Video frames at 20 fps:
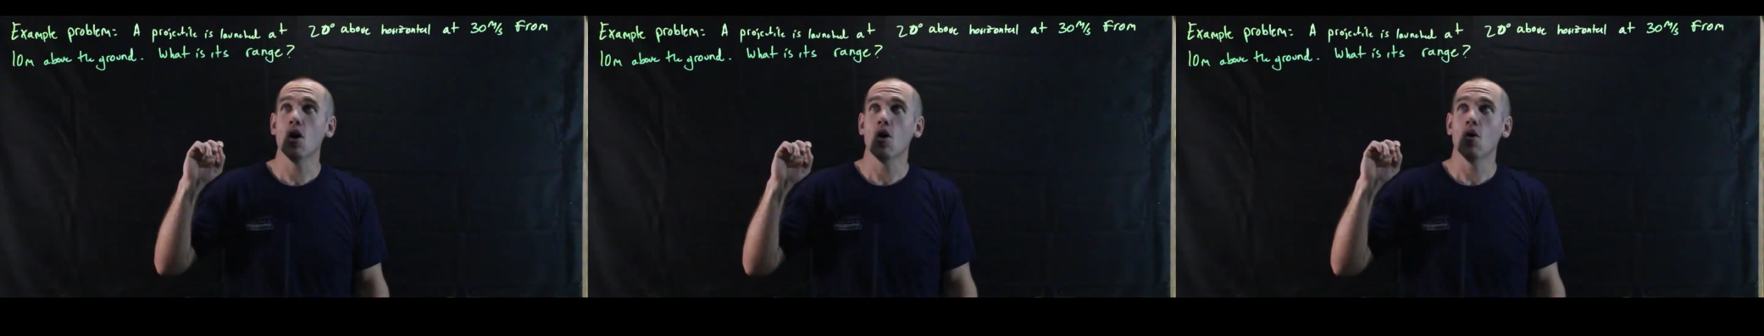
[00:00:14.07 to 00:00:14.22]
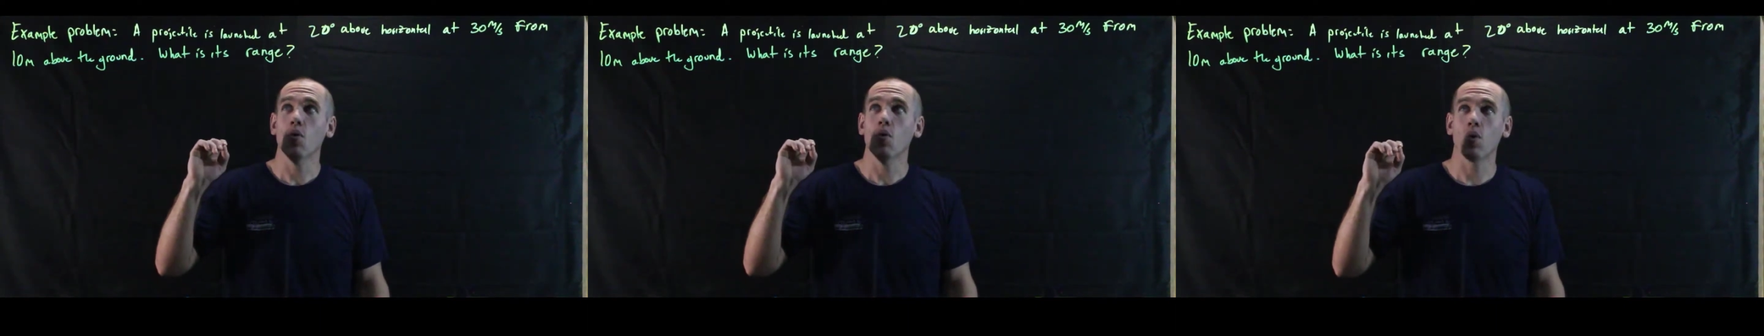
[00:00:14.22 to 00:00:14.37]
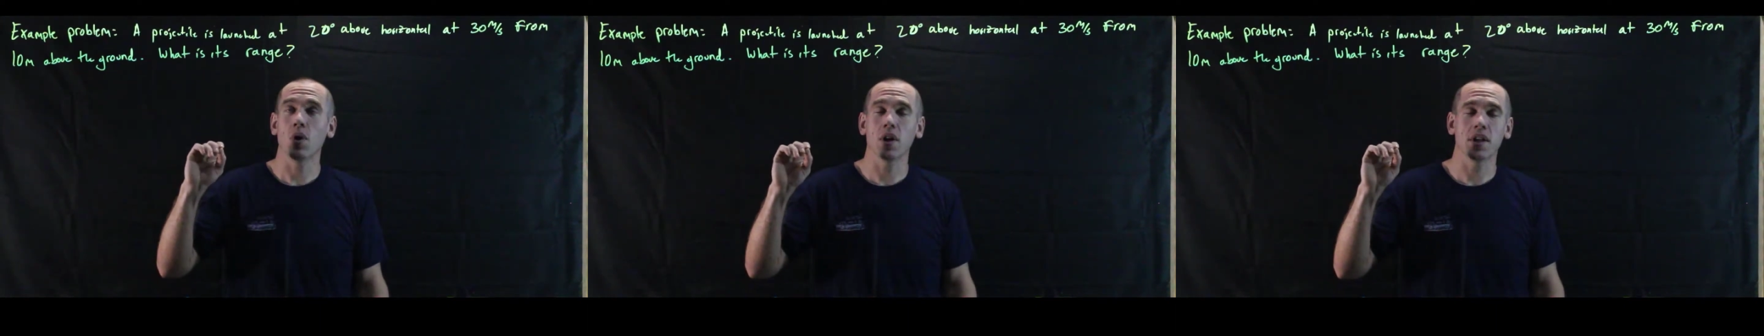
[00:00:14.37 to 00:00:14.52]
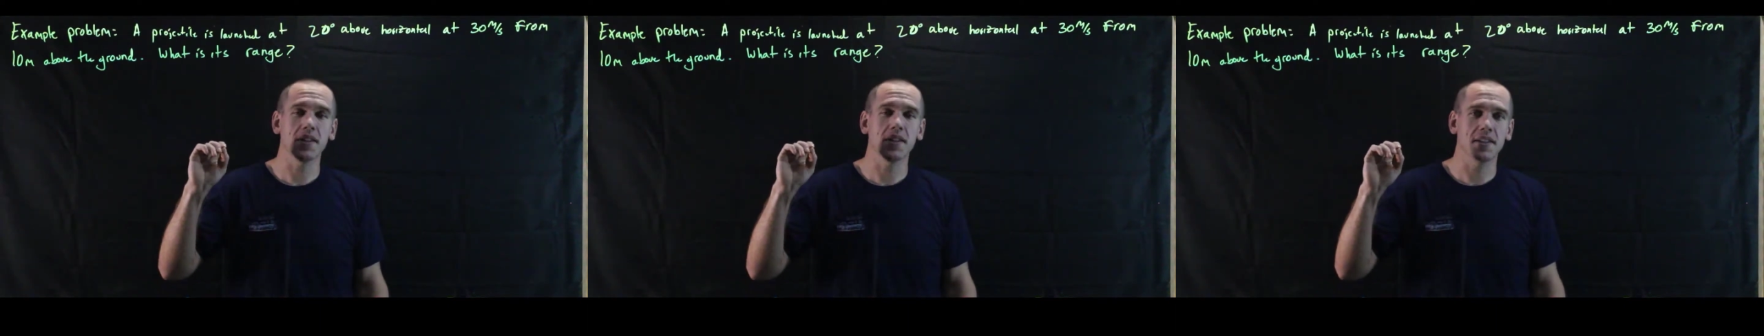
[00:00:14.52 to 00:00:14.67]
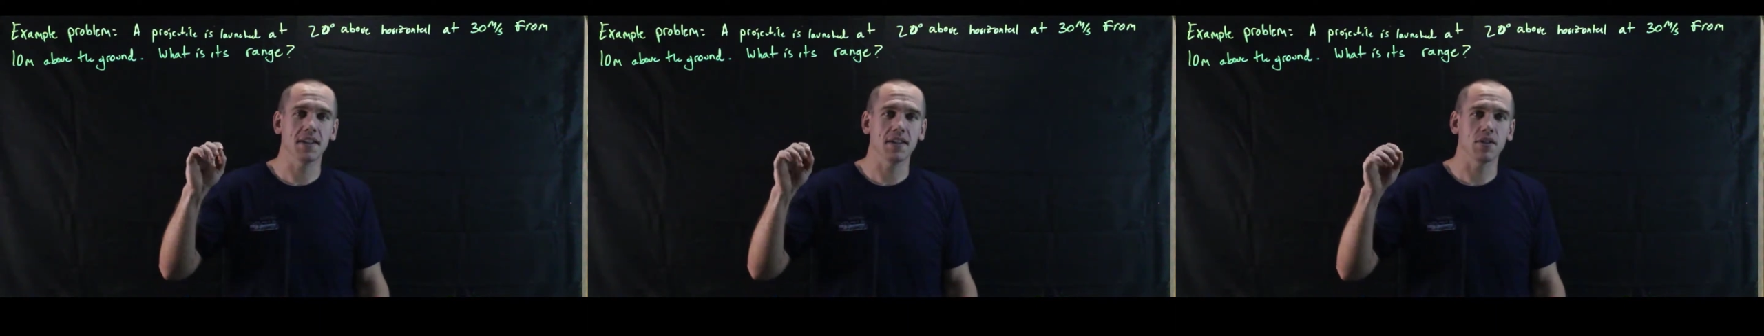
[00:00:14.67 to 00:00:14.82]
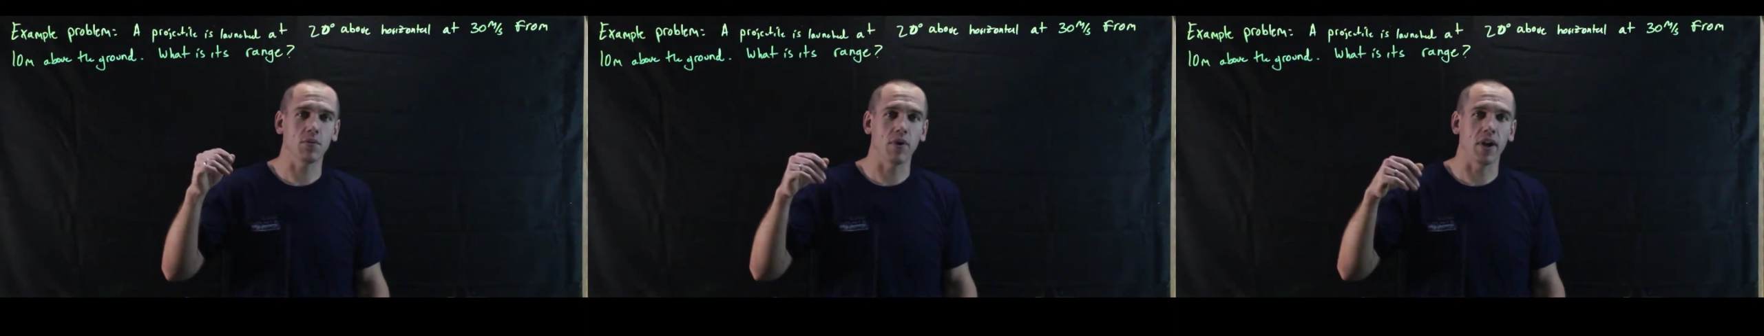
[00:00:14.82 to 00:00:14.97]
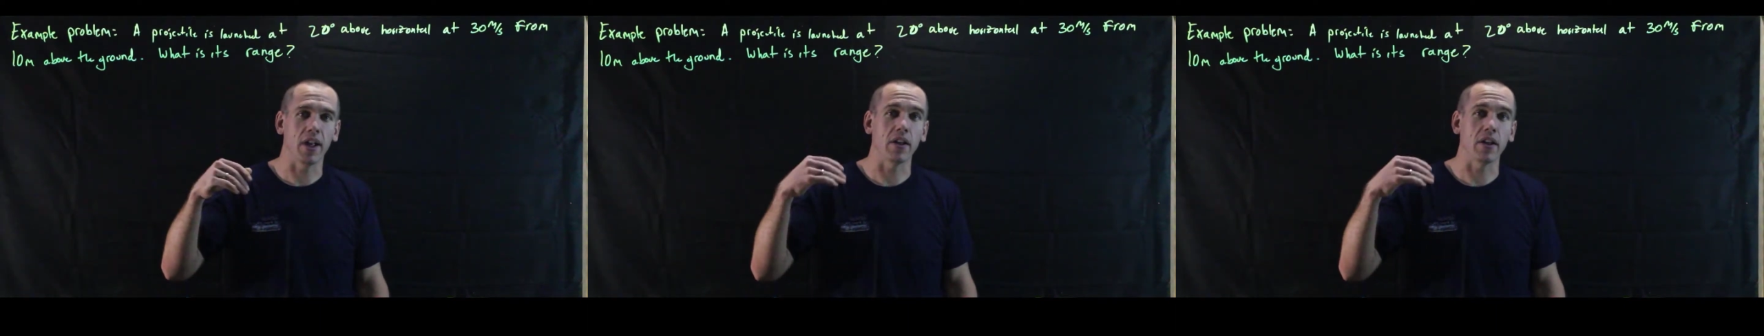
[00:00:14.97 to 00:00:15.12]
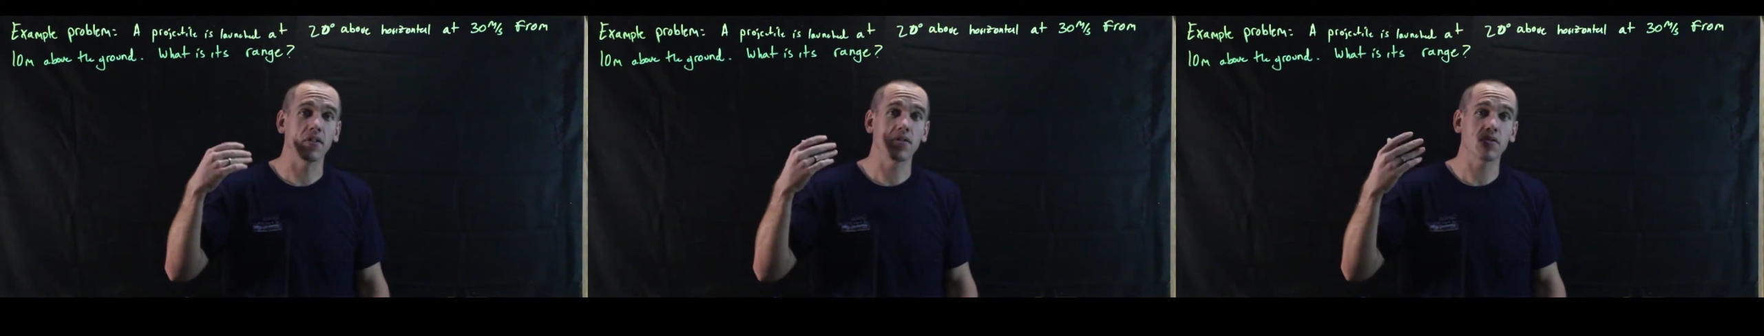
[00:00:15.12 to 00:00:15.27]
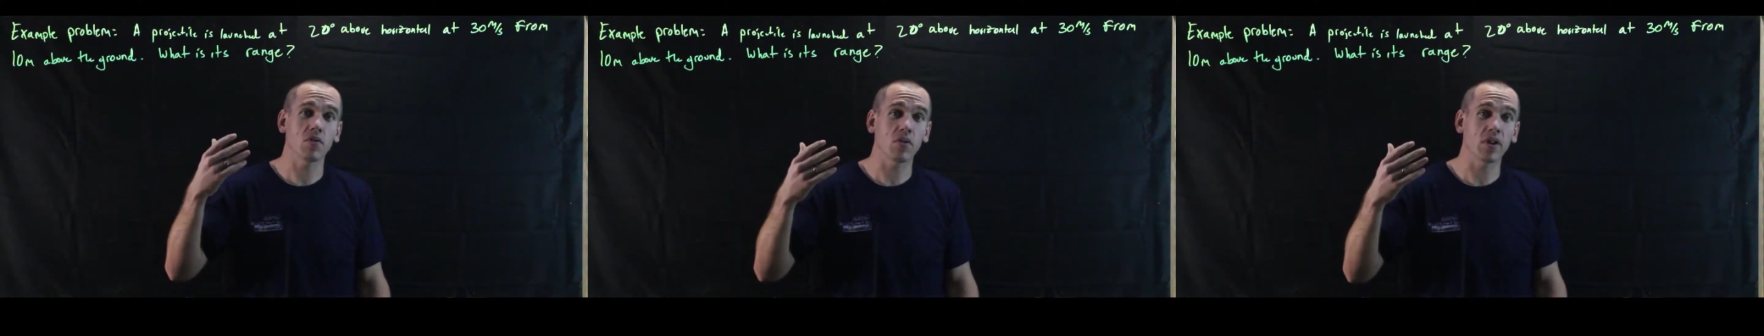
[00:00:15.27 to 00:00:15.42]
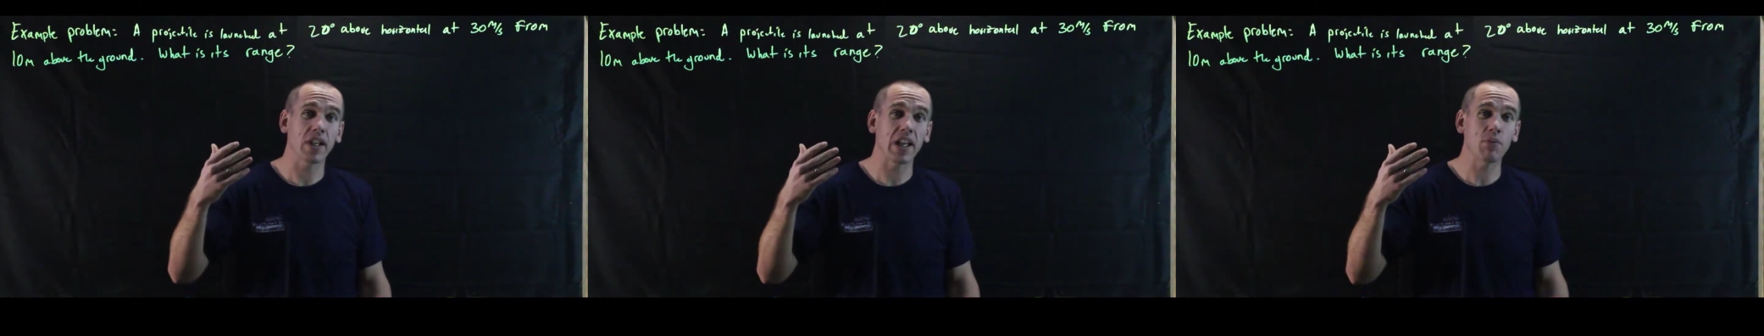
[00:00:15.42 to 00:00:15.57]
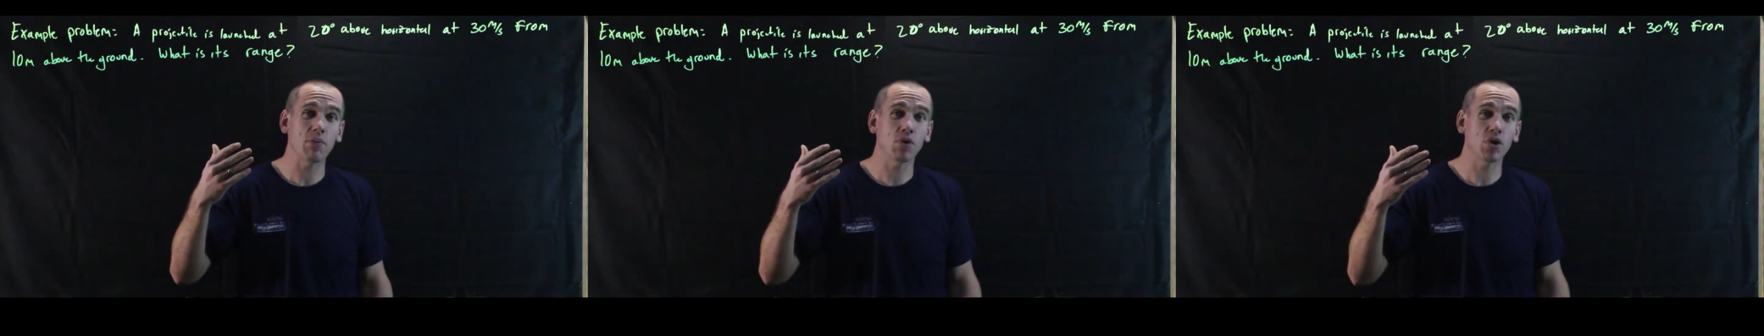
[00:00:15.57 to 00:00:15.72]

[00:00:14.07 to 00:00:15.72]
What is its range? So again,